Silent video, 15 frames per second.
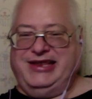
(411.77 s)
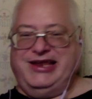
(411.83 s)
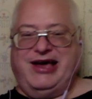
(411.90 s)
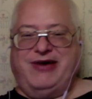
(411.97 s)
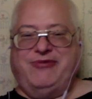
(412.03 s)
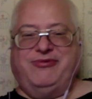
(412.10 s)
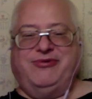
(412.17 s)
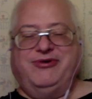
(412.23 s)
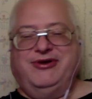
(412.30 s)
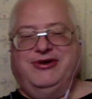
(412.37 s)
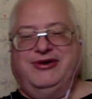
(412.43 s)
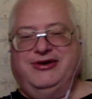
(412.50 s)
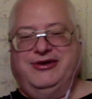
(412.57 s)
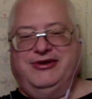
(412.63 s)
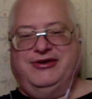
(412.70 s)
now
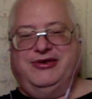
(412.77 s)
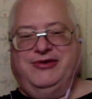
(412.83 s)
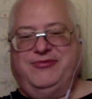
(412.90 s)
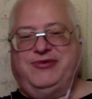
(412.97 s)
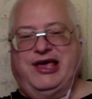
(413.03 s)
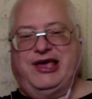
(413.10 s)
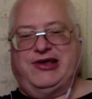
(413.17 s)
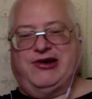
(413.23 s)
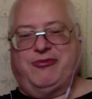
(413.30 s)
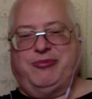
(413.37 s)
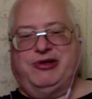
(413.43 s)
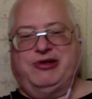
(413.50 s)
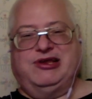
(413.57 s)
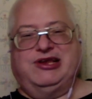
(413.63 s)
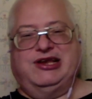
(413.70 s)
you've taken our
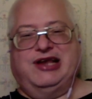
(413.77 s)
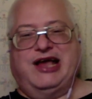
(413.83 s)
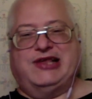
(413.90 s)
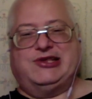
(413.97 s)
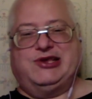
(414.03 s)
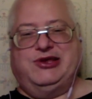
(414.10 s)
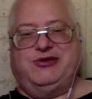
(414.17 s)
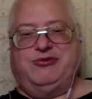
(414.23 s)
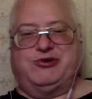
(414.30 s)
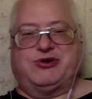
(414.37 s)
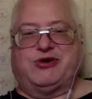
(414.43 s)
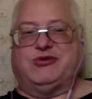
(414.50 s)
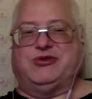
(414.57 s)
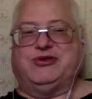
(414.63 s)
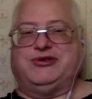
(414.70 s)
ability to not see you
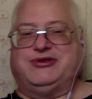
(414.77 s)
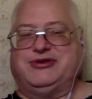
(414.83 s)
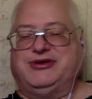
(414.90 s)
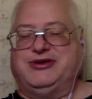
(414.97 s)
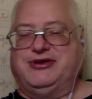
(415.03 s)
shirtless.